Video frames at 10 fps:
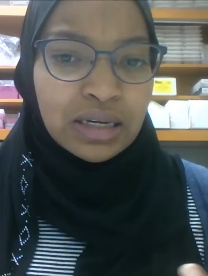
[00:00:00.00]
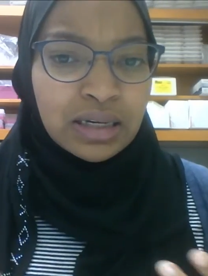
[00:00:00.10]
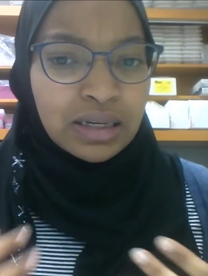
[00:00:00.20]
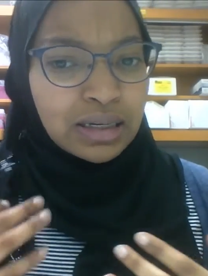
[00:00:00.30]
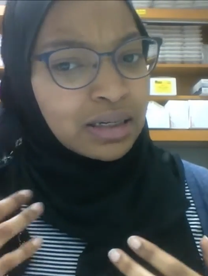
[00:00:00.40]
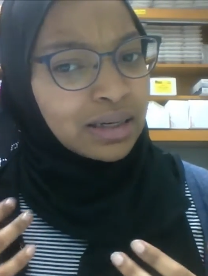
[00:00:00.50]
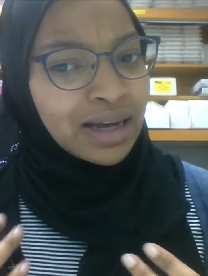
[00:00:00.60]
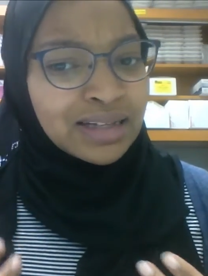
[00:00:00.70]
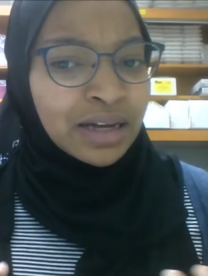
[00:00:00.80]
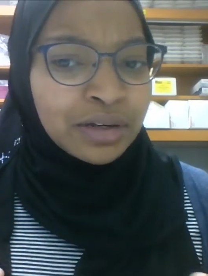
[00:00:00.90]
as I
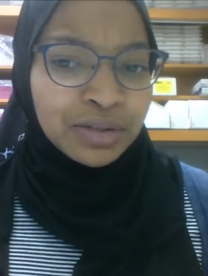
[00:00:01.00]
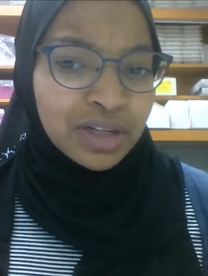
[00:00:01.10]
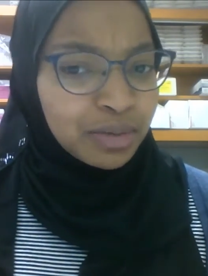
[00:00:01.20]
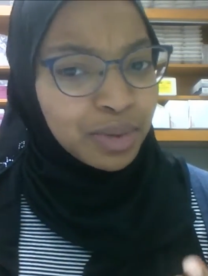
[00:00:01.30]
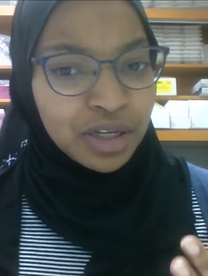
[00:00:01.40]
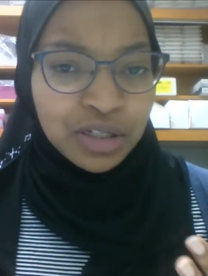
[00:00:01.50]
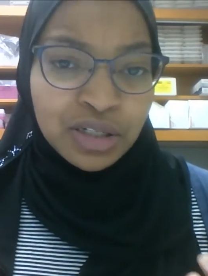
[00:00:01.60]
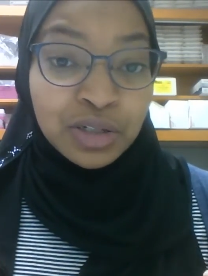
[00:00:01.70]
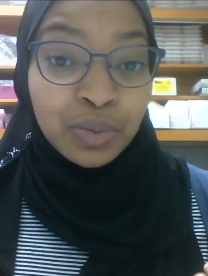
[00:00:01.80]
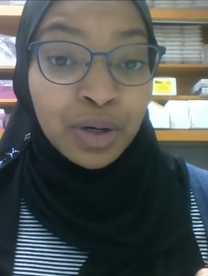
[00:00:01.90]
understand PhDs to work
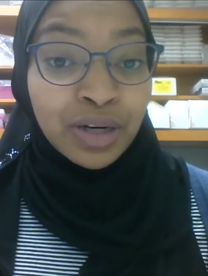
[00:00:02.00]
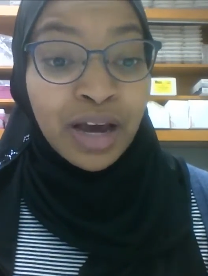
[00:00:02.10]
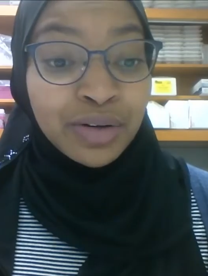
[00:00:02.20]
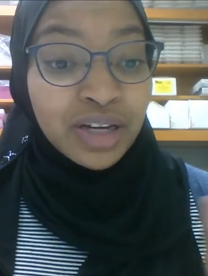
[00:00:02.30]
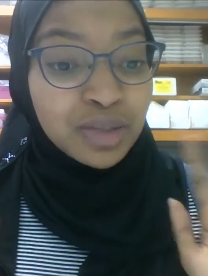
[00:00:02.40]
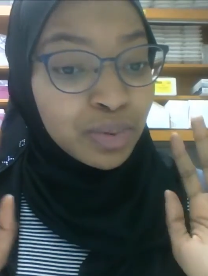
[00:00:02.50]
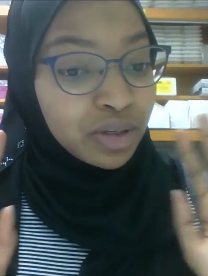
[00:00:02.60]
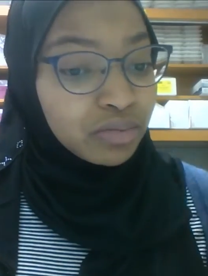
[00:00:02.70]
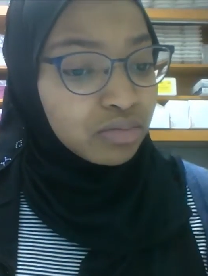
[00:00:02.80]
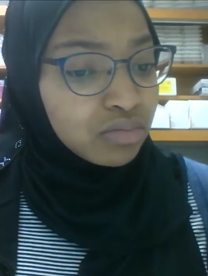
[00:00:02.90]
nowadays, but
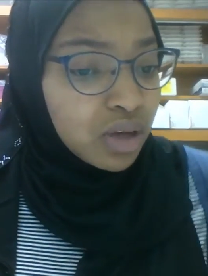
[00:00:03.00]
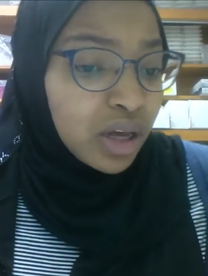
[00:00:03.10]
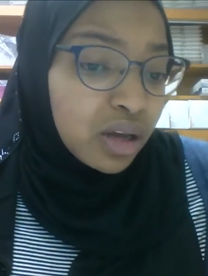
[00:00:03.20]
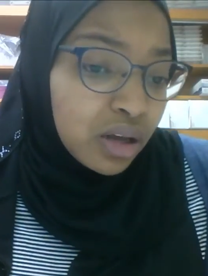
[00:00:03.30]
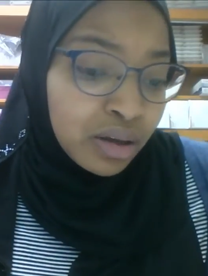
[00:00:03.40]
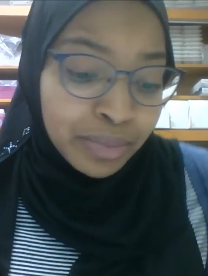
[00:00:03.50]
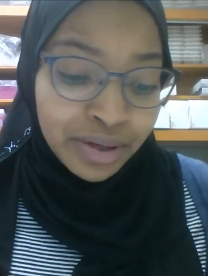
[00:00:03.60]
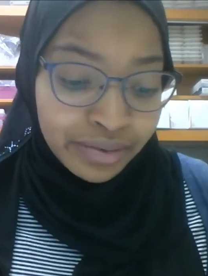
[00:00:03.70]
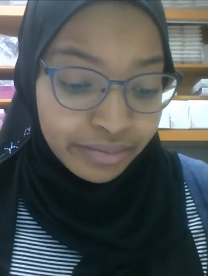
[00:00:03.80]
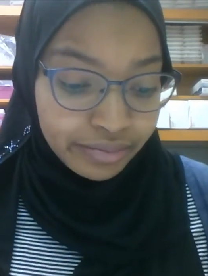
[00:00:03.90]
hey, I mean,
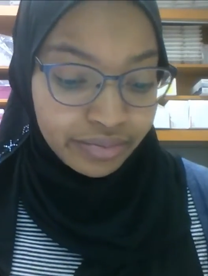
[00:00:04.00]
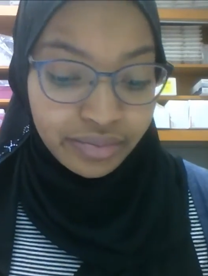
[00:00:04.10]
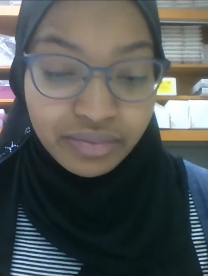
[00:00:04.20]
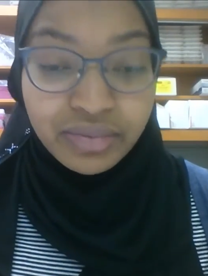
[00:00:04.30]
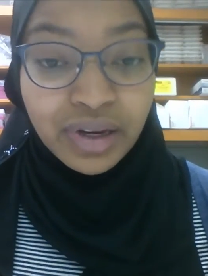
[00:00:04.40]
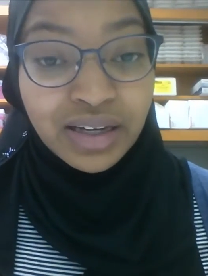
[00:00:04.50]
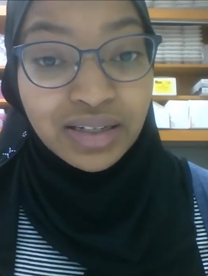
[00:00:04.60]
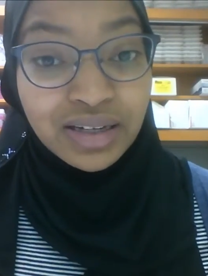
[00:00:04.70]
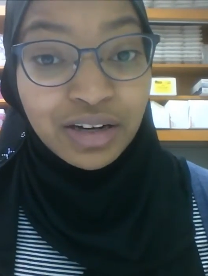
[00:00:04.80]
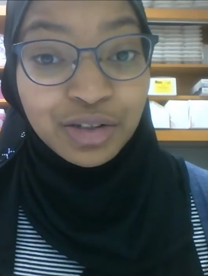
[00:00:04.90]

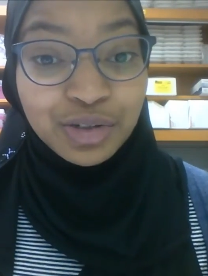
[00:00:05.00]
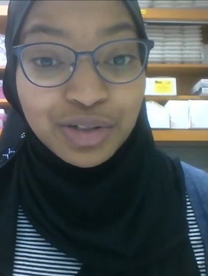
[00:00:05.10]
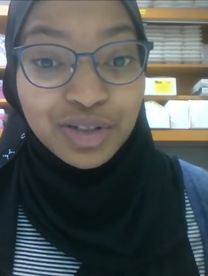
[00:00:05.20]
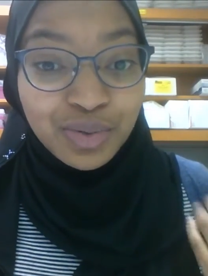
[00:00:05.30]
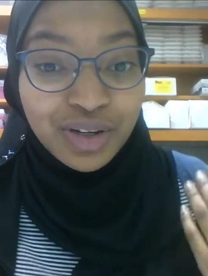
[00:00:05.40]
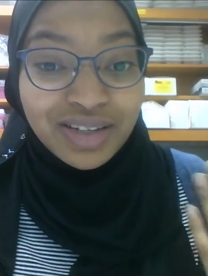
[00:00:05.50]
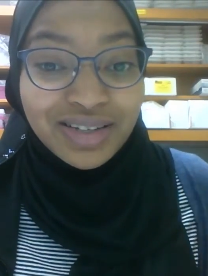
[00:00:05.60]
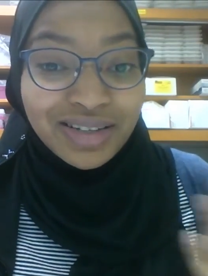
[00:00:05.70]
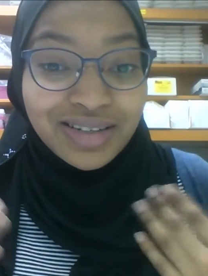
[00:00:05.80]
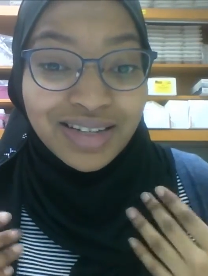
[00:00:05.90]
1900s,
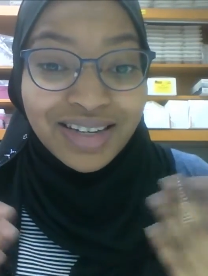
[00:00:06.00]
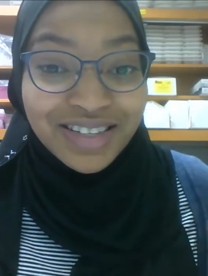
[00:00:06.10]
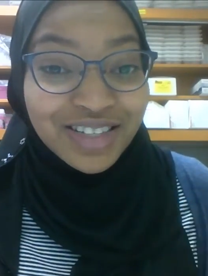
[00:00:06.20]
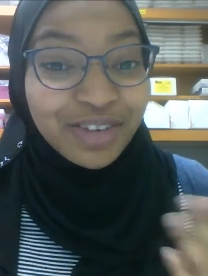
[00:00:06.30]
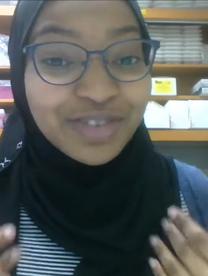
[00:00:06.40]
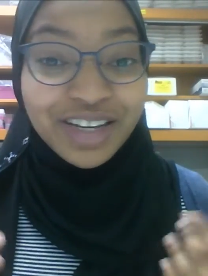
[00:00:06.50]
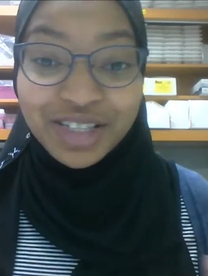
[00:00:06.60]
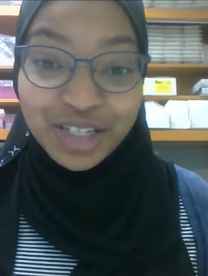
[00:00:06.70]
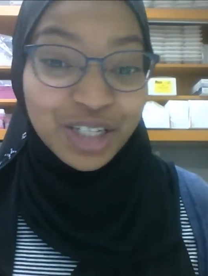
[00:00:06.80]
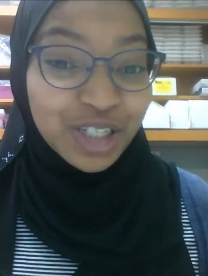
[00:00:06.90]
2016, stuff tends to
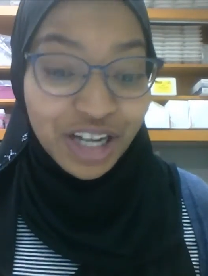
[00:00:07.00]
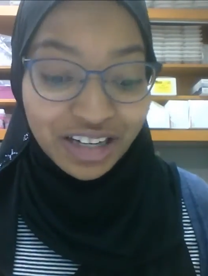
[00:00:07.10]
change.